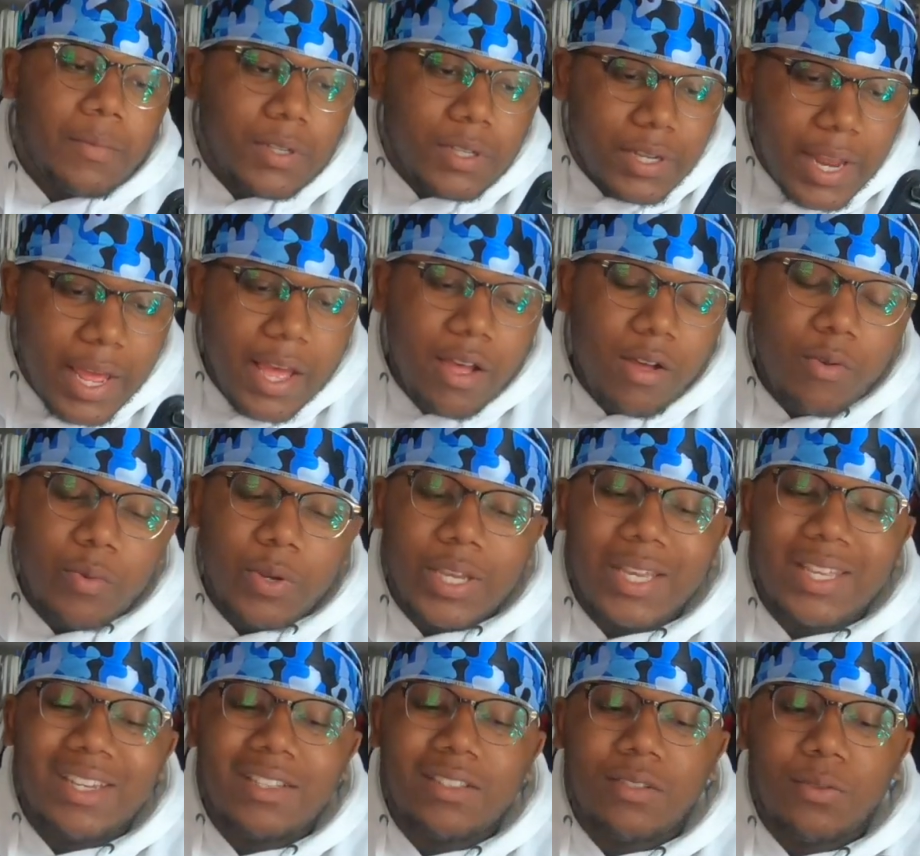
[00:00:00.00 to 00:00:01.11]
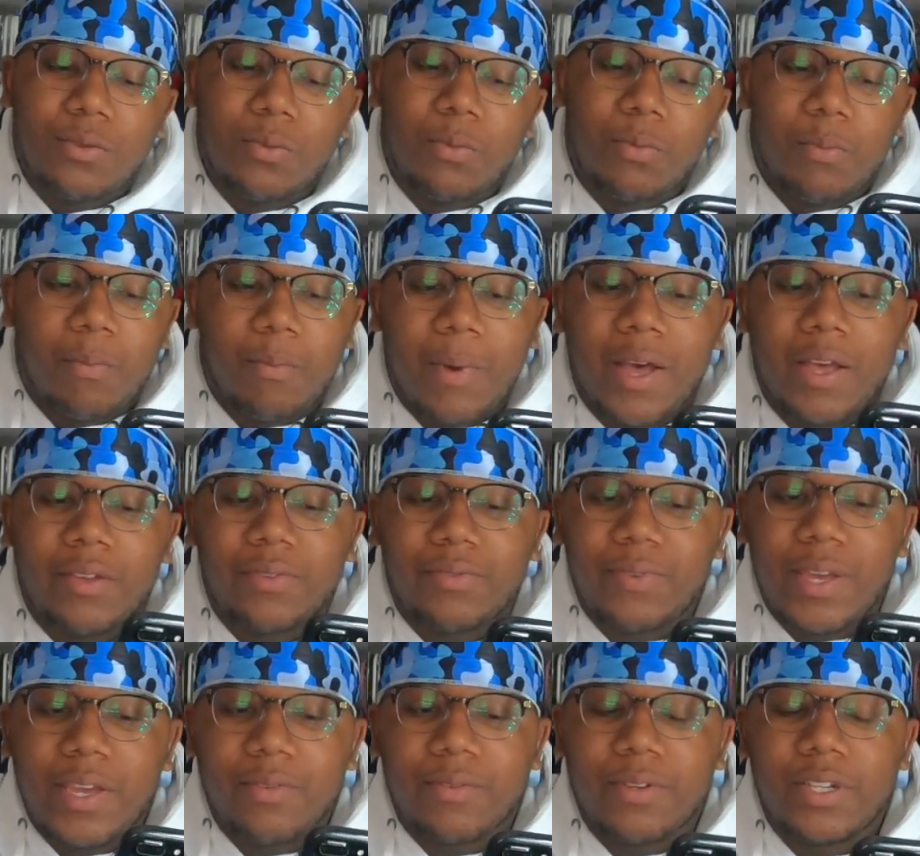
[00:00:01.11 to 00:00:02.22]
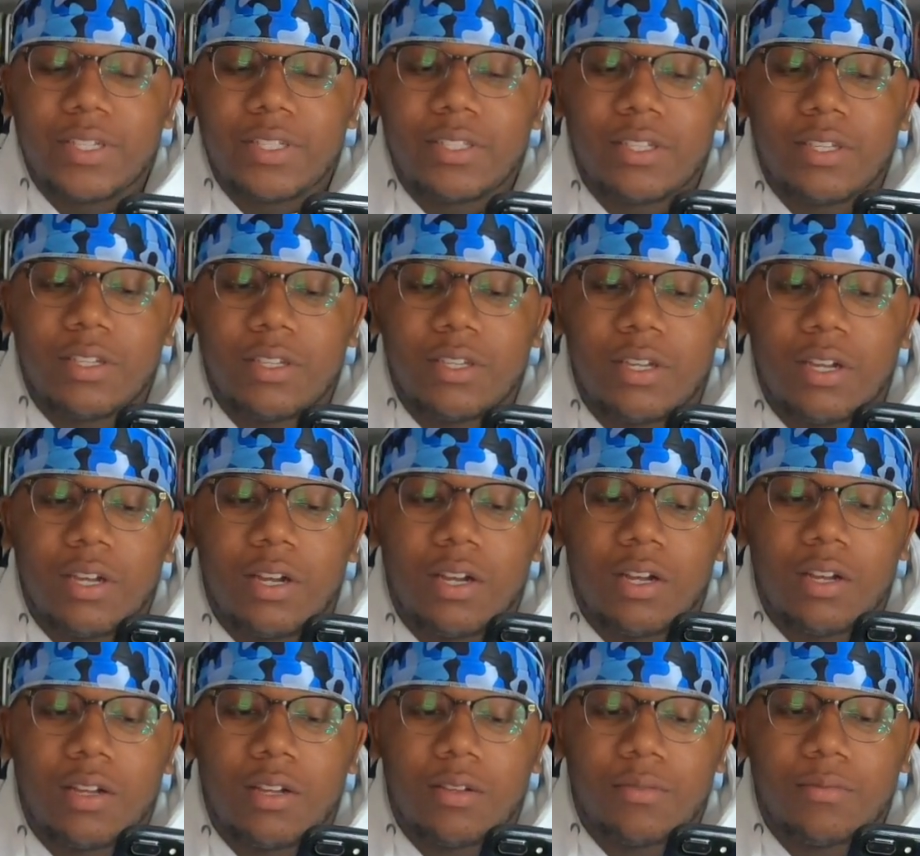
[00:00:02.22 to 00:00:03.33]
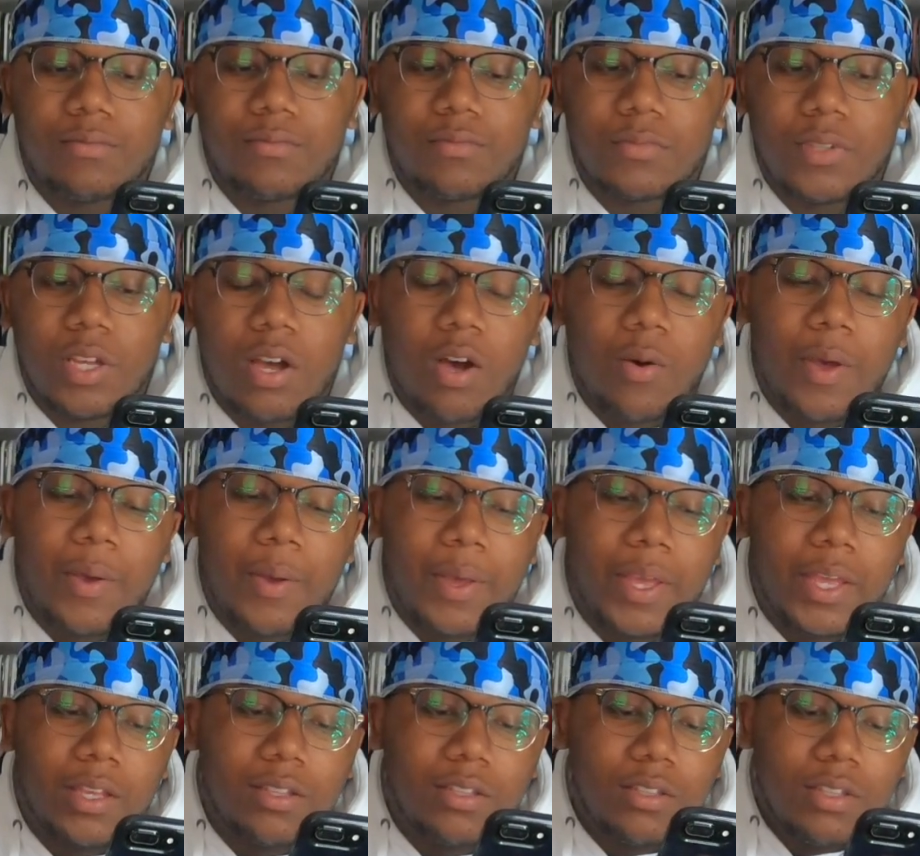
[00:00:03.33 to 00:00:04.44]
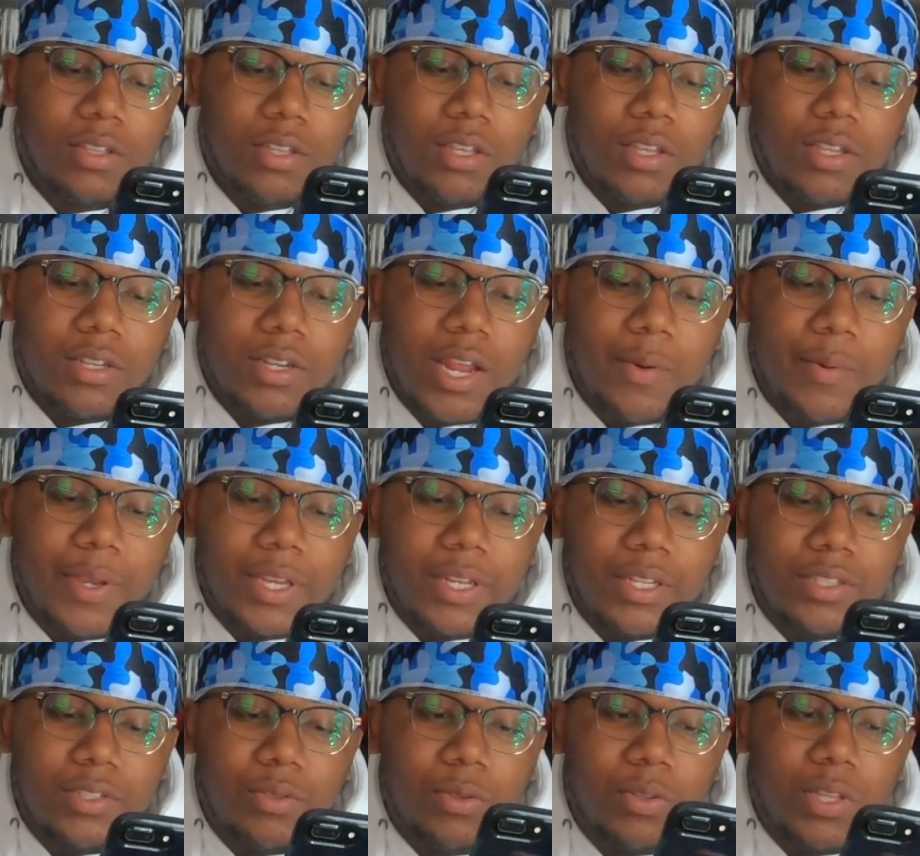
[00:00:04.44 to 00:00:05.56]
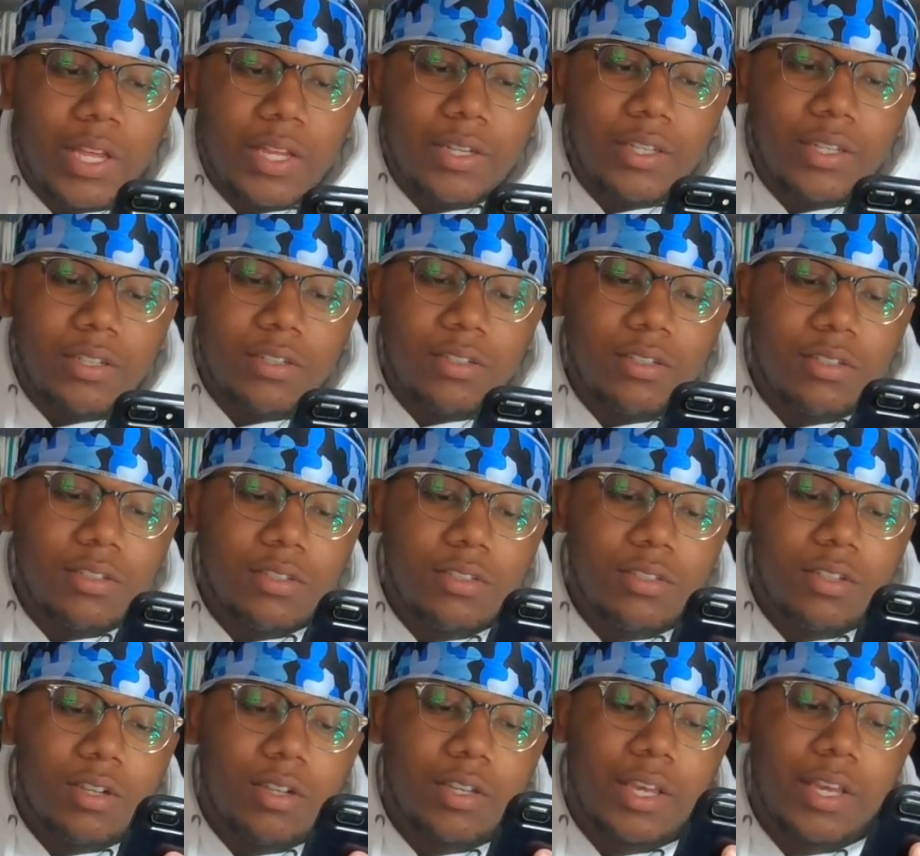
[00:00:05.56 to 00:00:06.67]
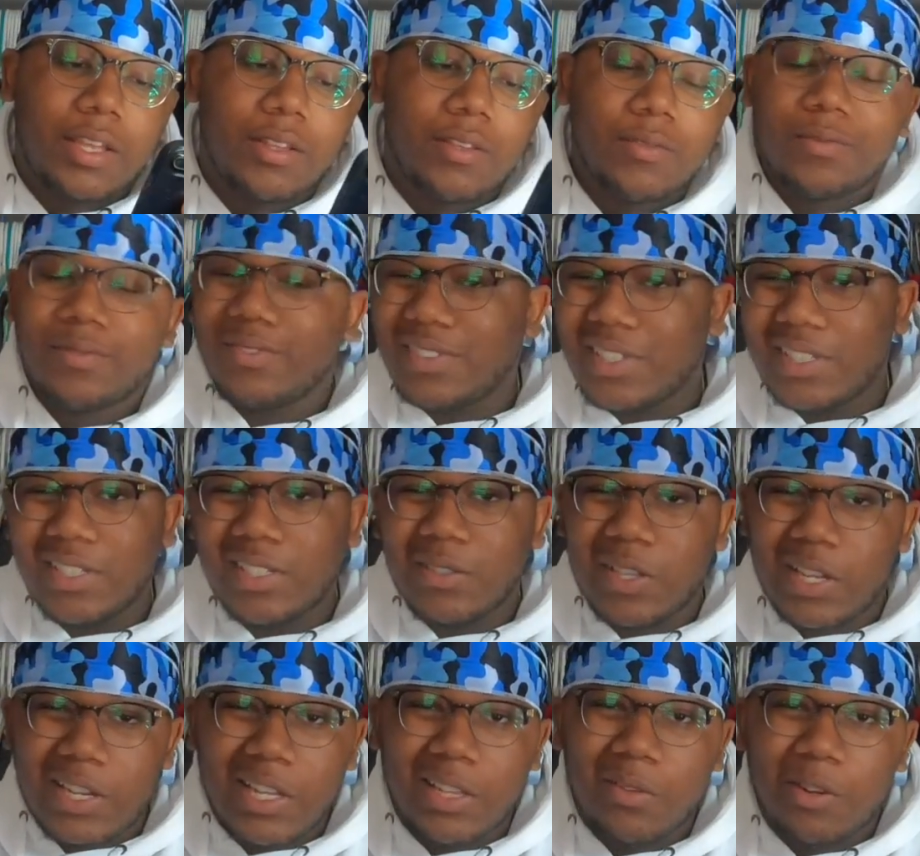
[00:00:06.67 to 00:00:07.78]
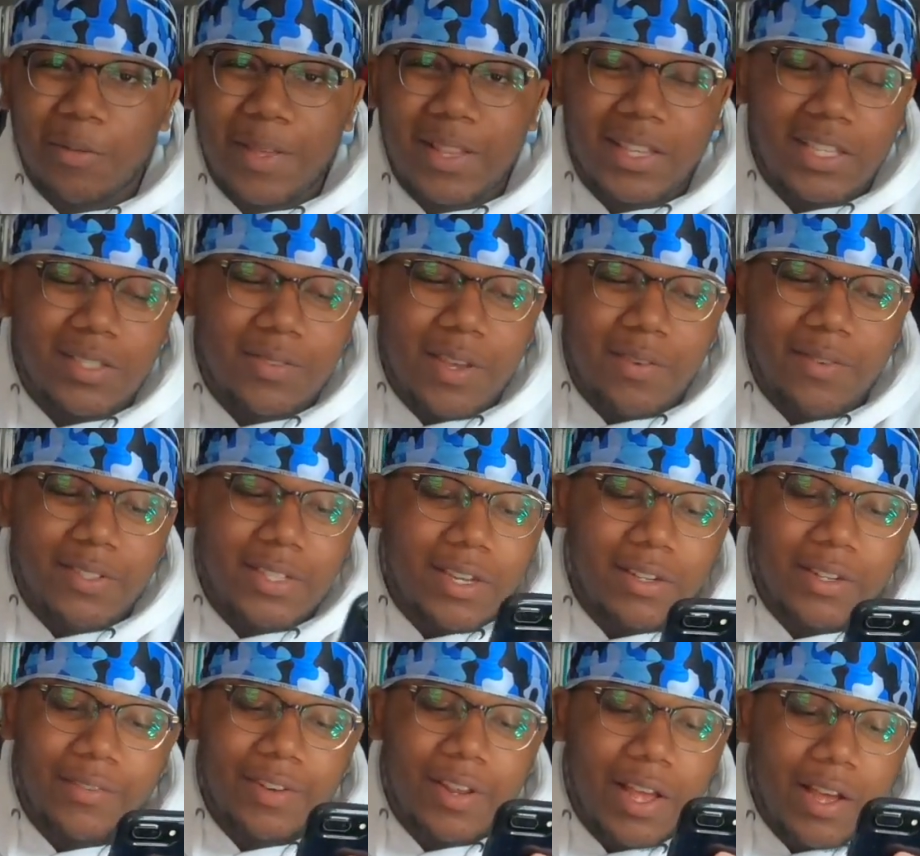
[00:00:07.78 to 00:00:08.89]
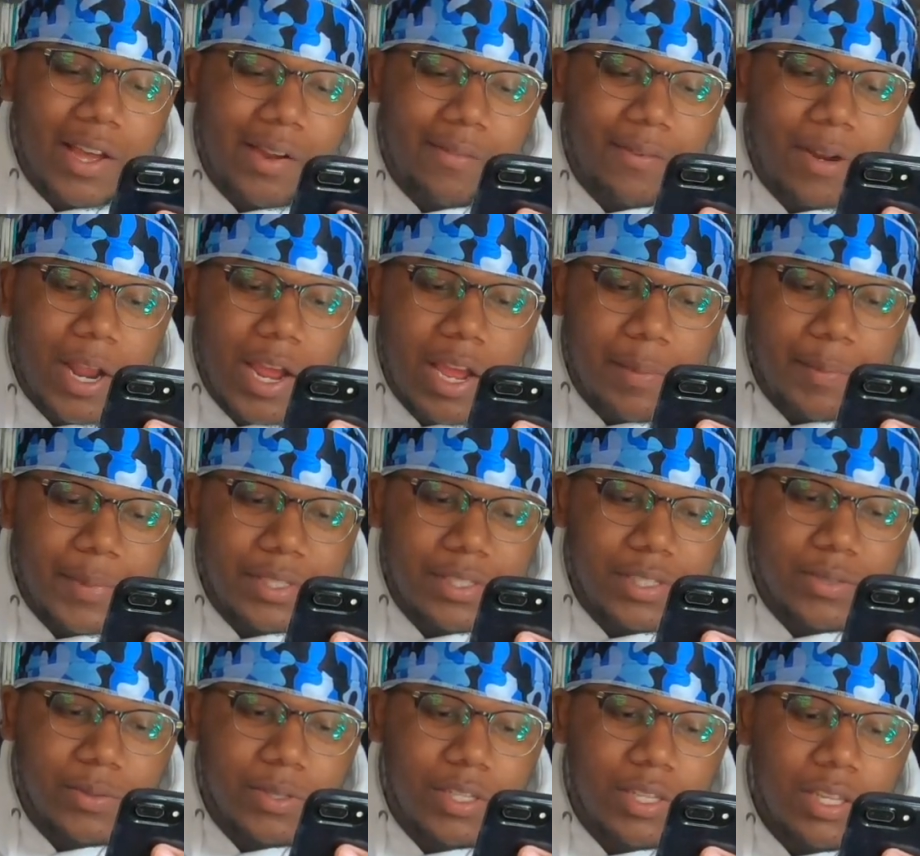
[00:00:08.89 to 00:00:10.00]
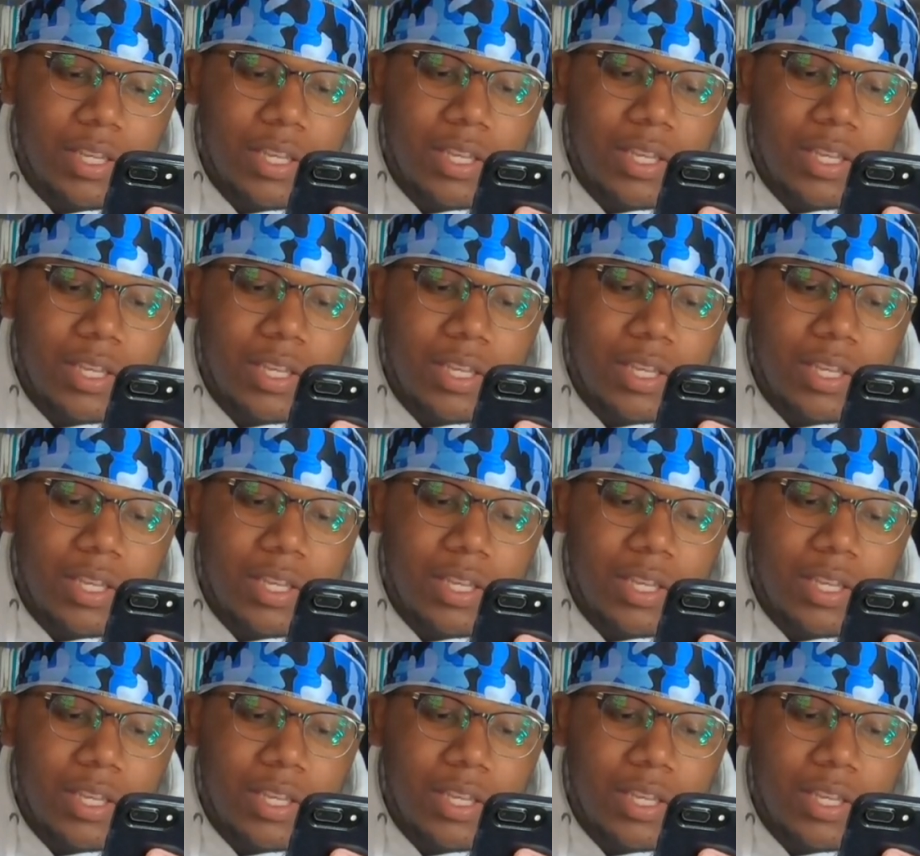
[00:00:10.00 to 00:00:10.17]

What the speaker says: Now we're getting into my favorite. Oh wait. Now we're getting into London. Okay, this is another one of my least favorites. I don't even know how I missed this one,